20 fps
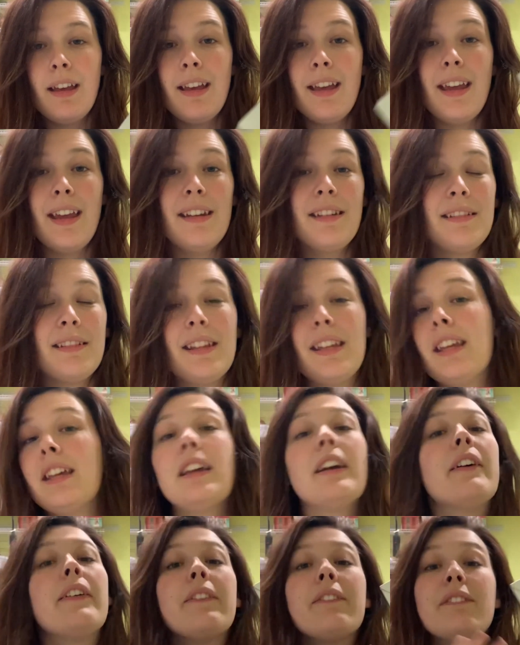It's
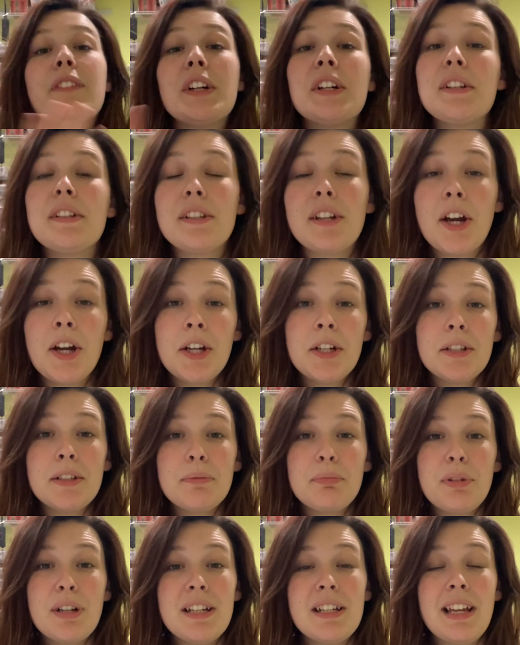the first
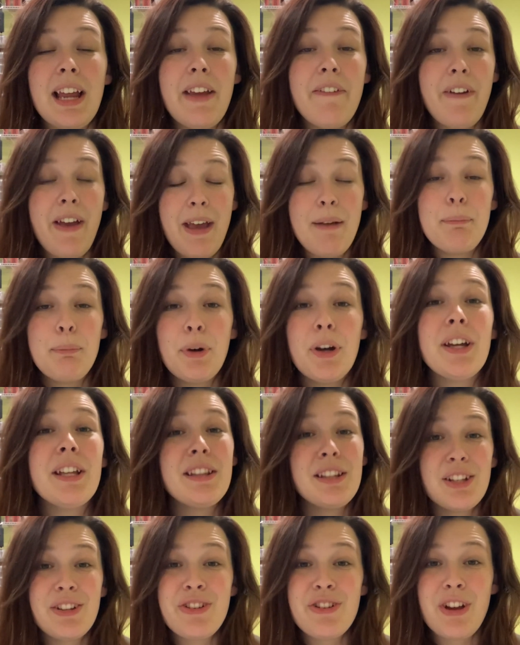art print I put
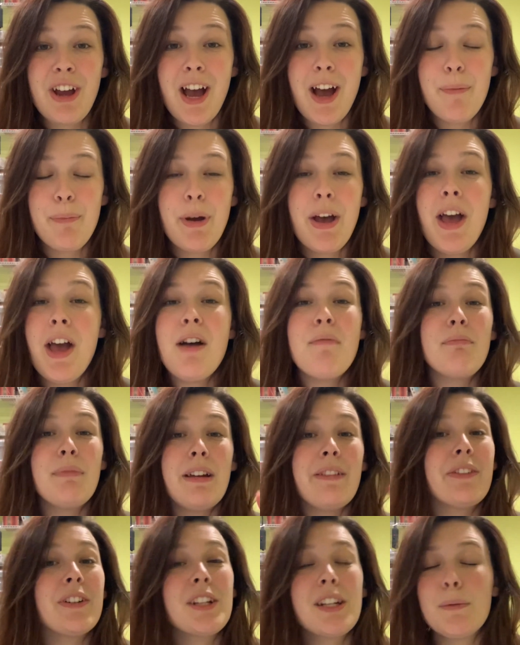in the shop,
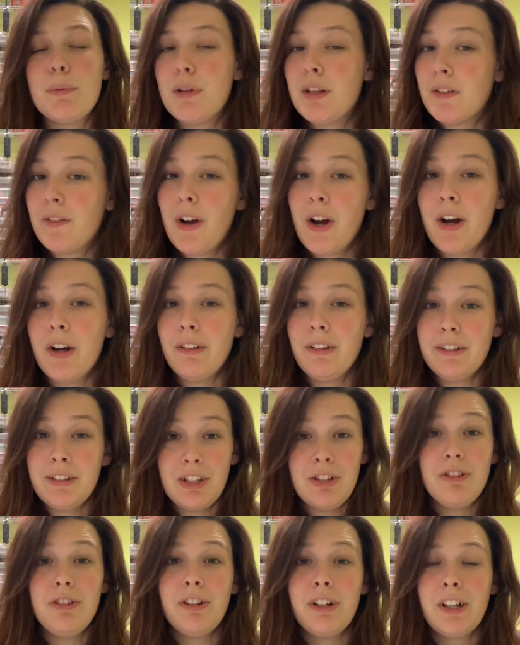my first piece of
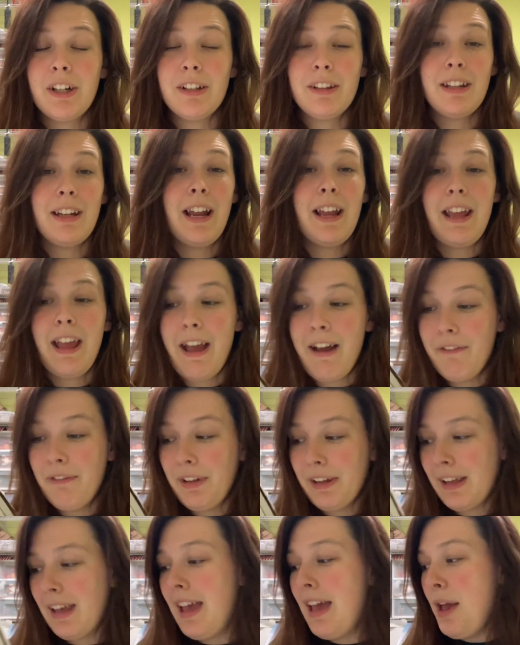digital art that I have
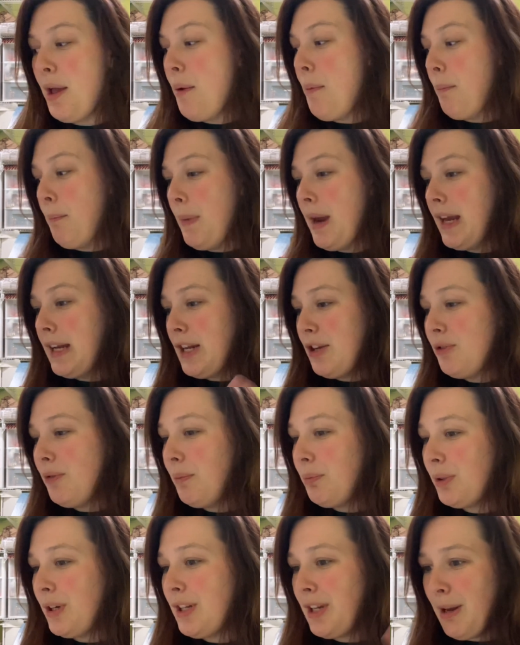like made into a
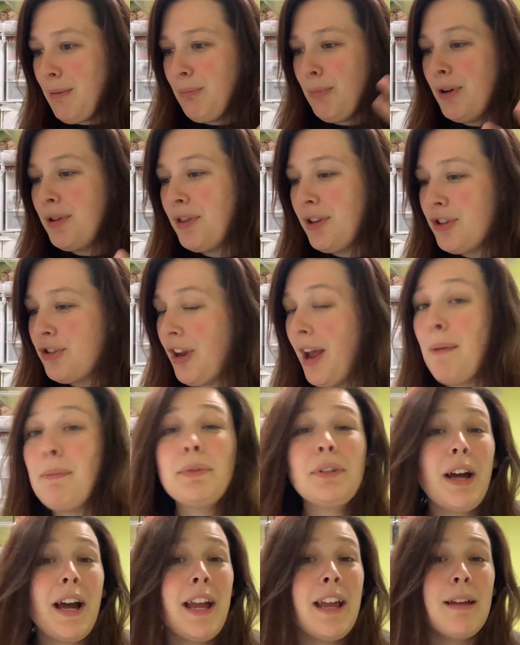print and put in the shop.
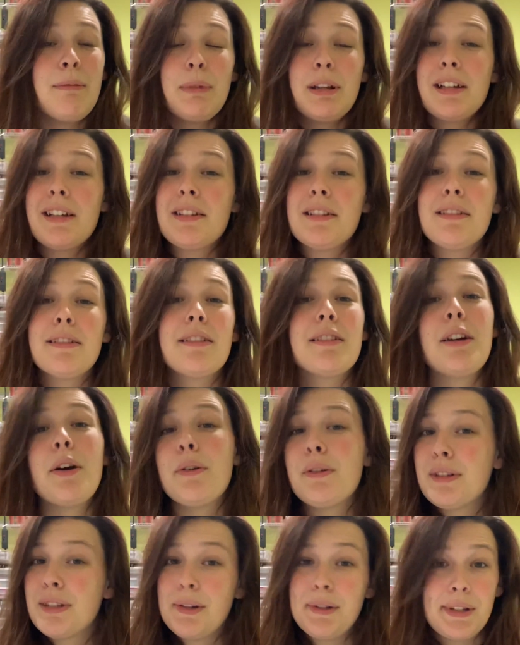So I am like
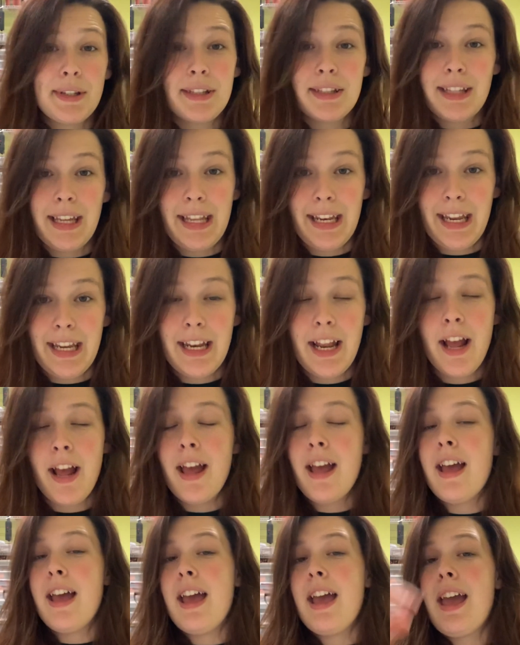so excited.
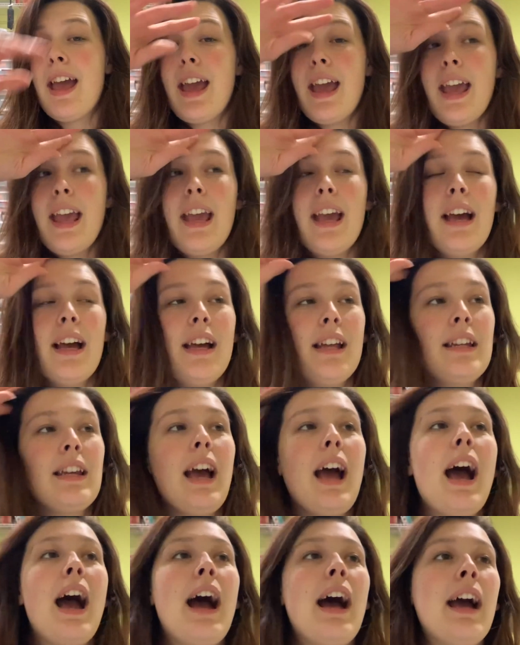And
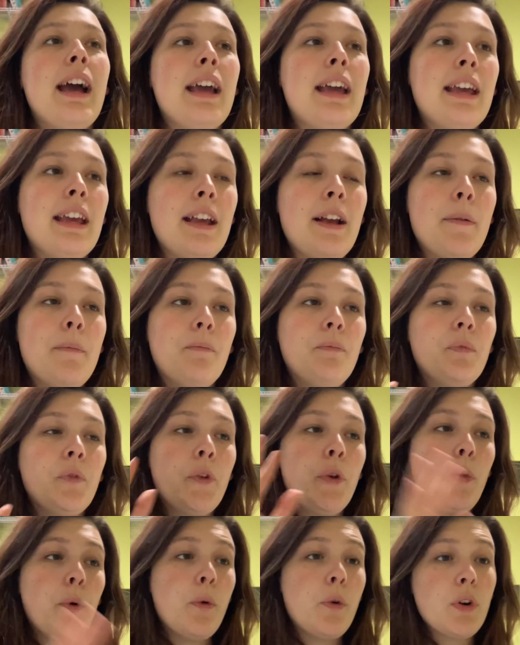I
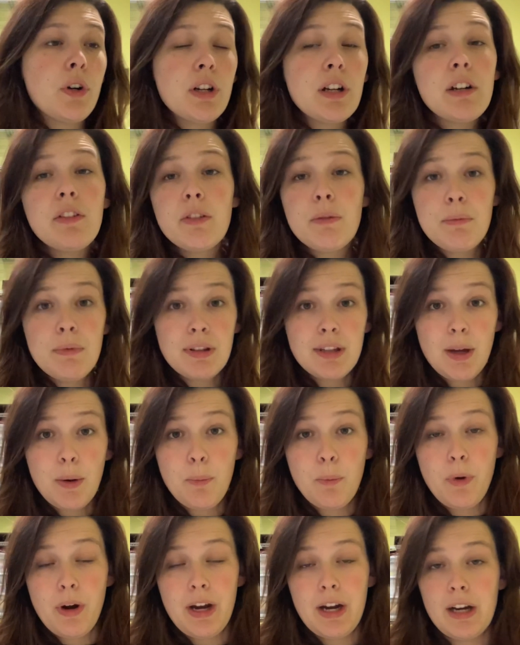ordered from
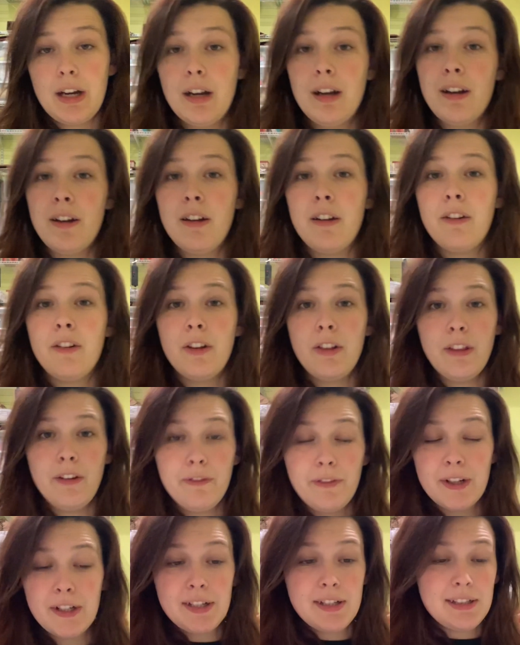somewhere the
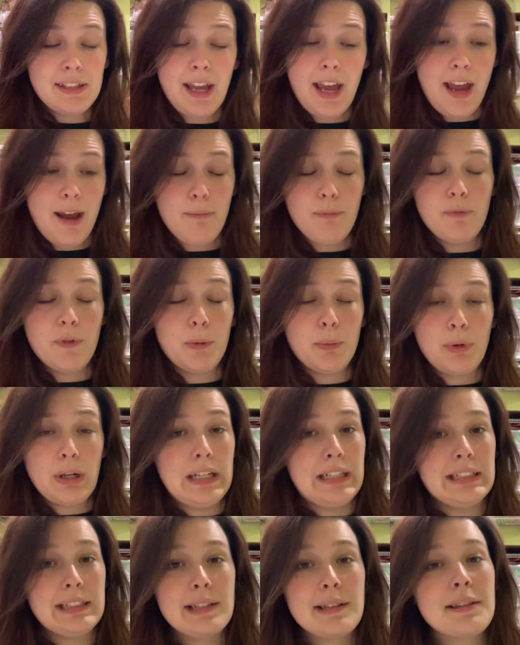first time for
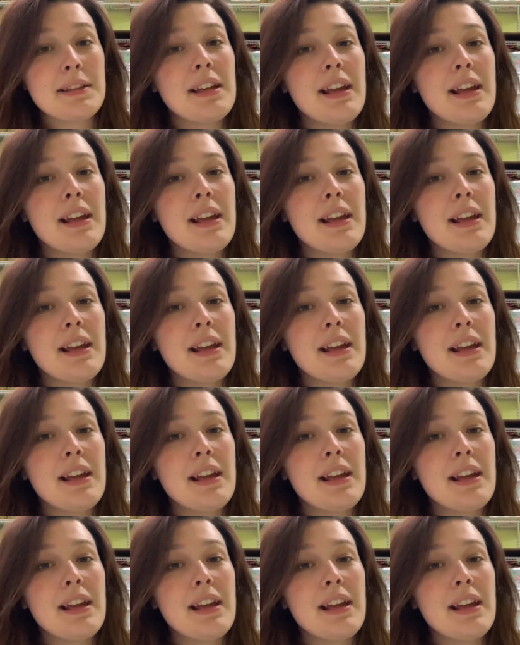prints.